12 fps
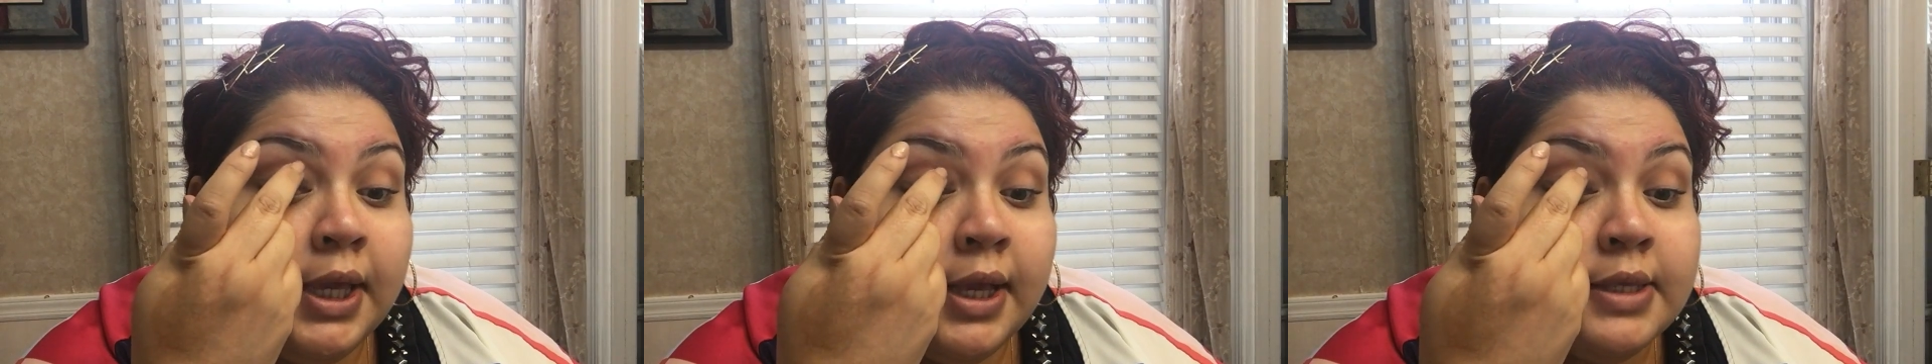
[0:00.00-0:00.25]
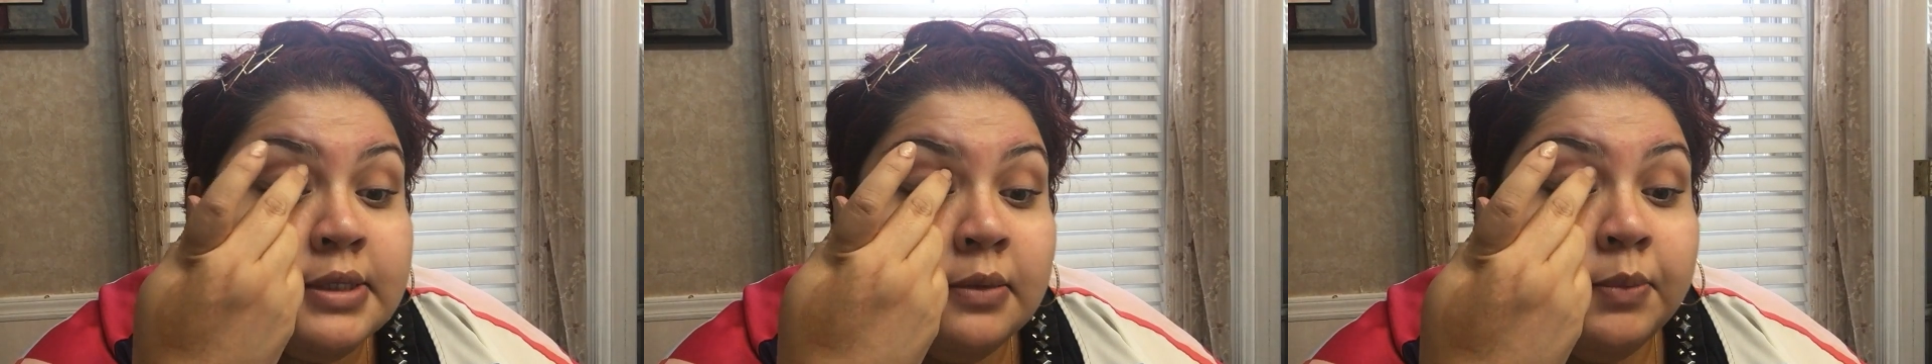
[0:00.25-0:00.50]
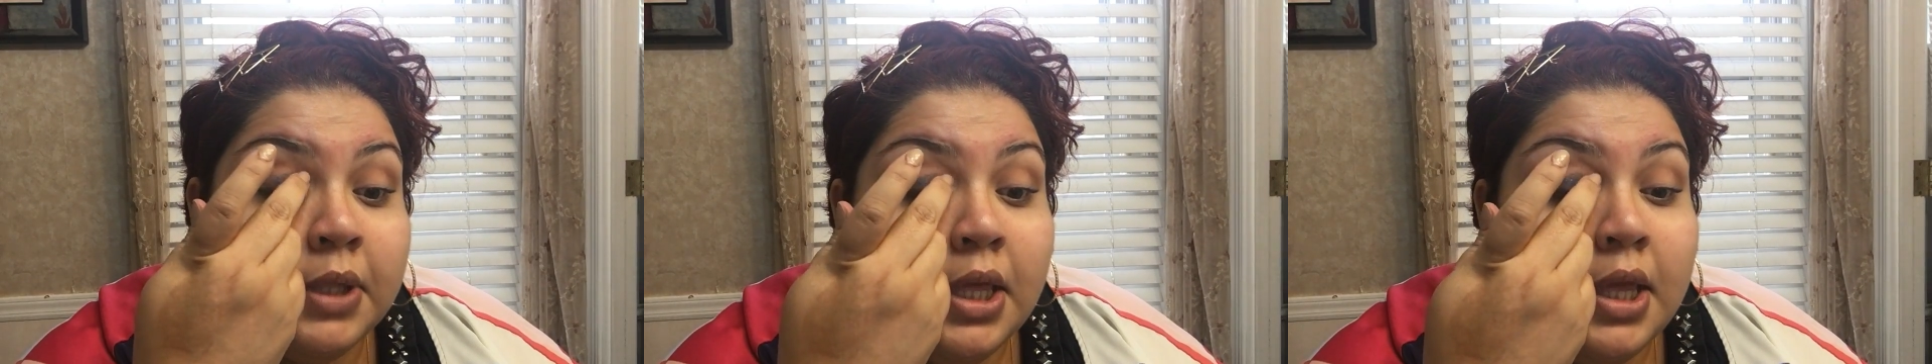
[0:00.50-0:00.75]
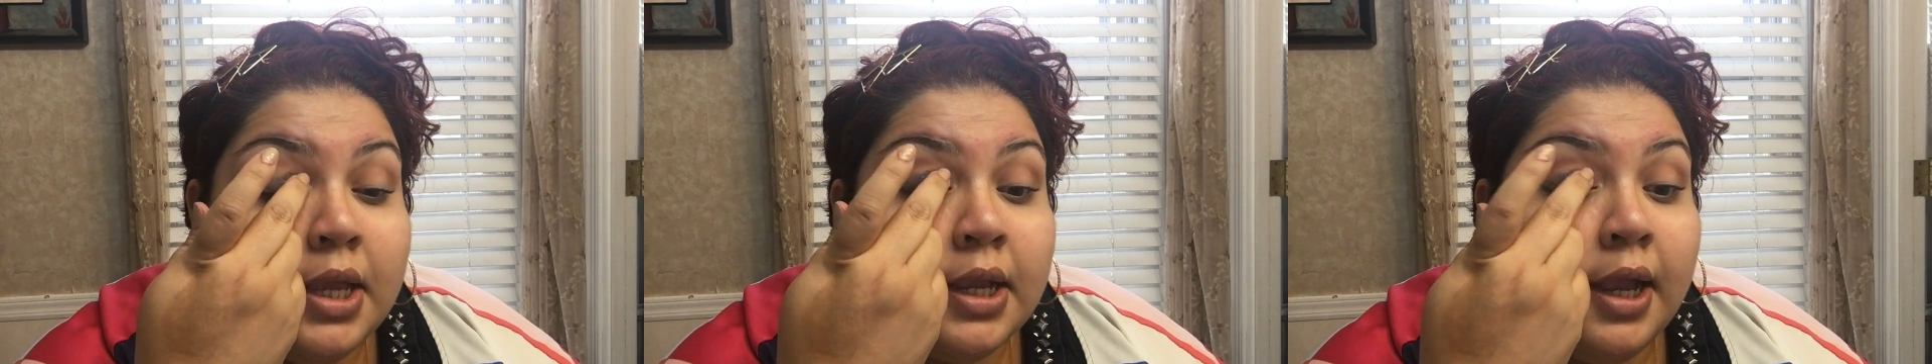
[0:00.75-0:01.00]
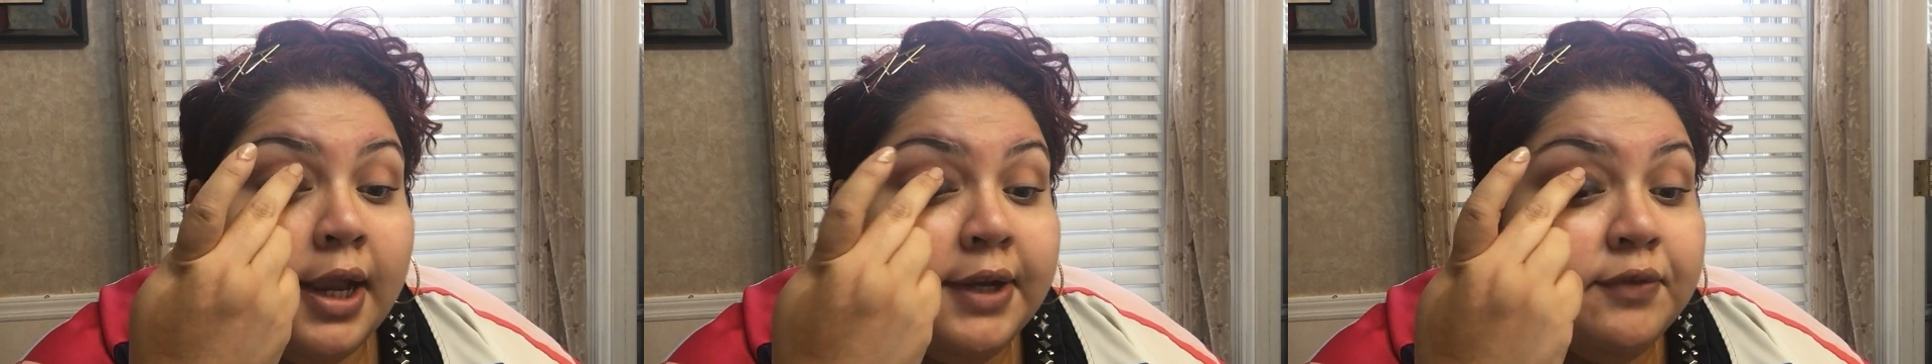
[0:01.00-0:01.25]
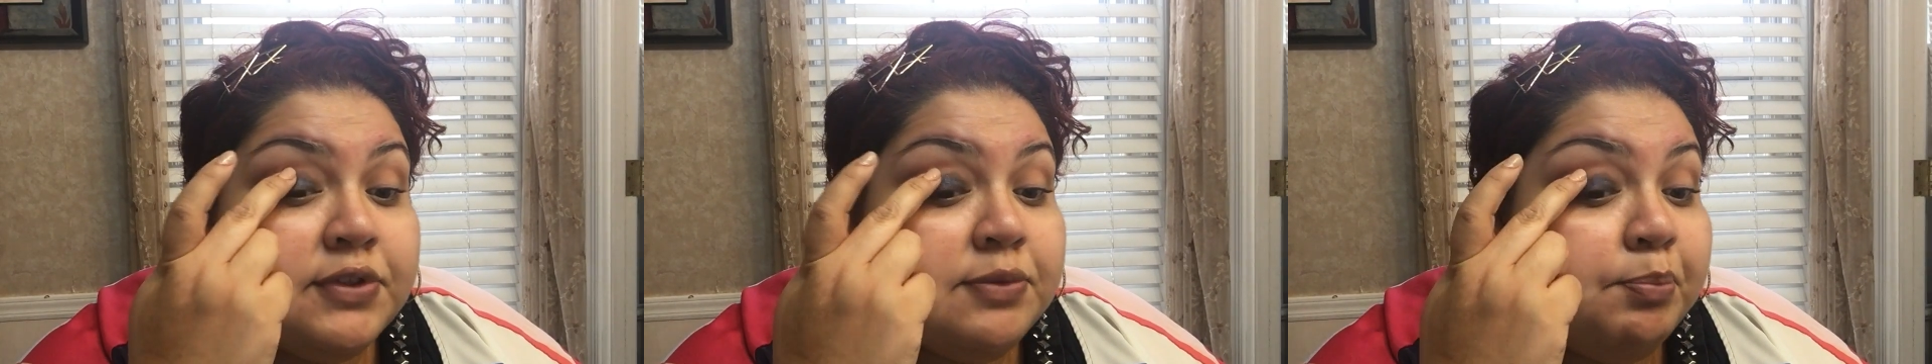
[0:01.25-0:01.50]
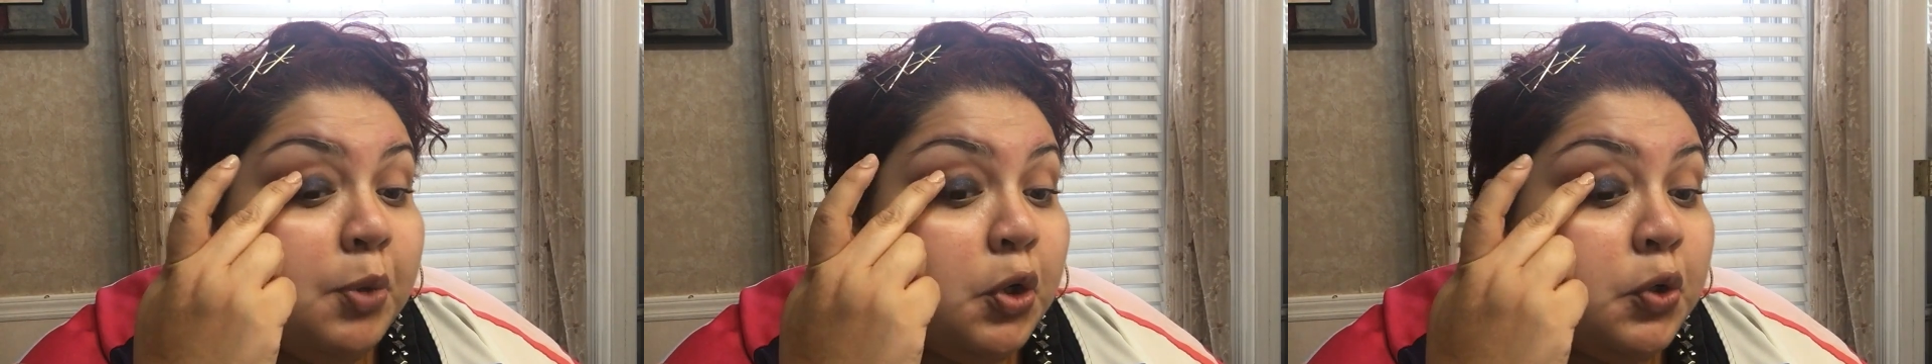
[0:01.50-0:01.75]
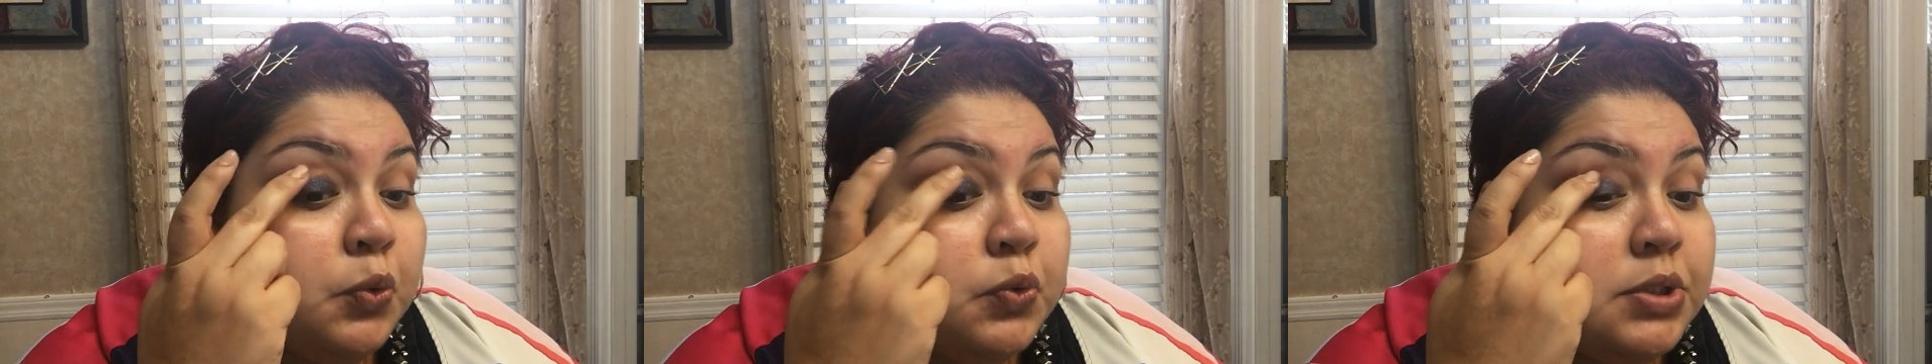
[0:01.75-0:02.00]
It has some kind of
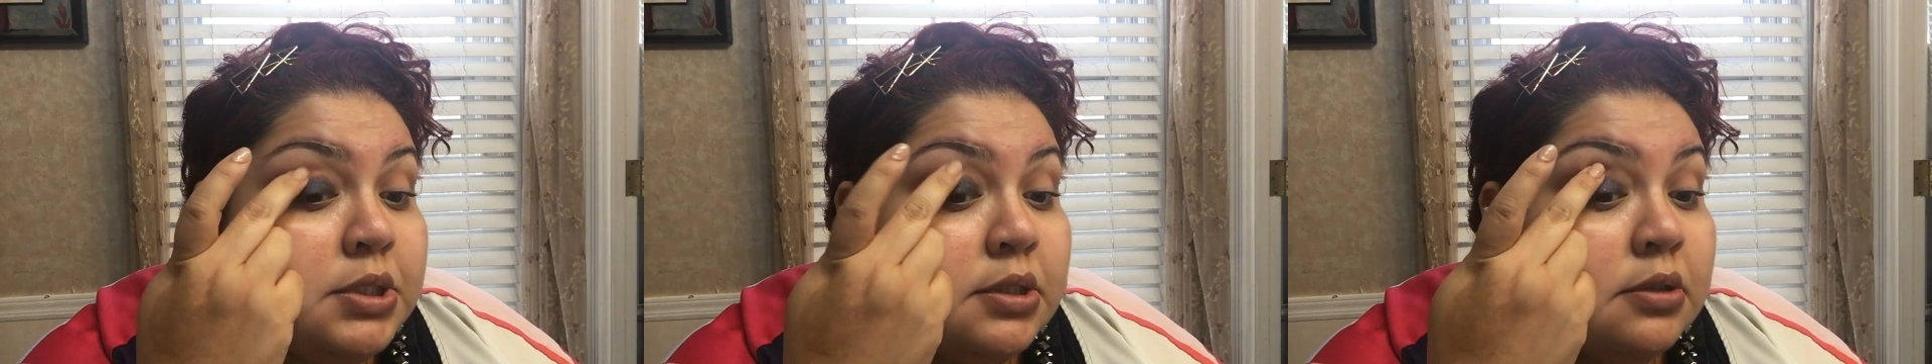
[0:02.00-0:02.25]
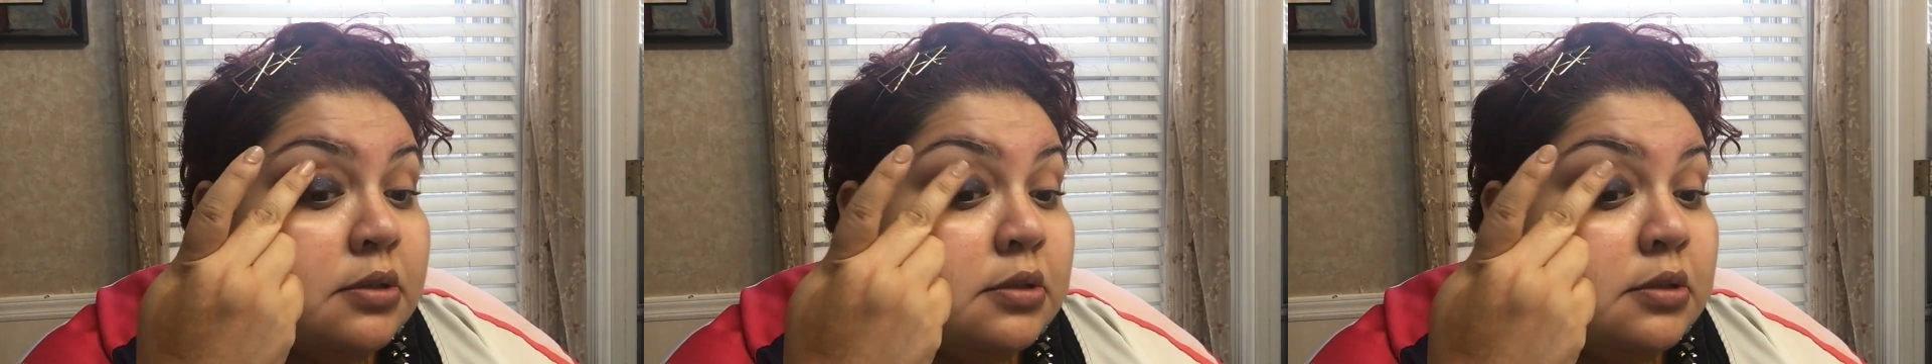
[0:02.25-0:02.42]
sparkles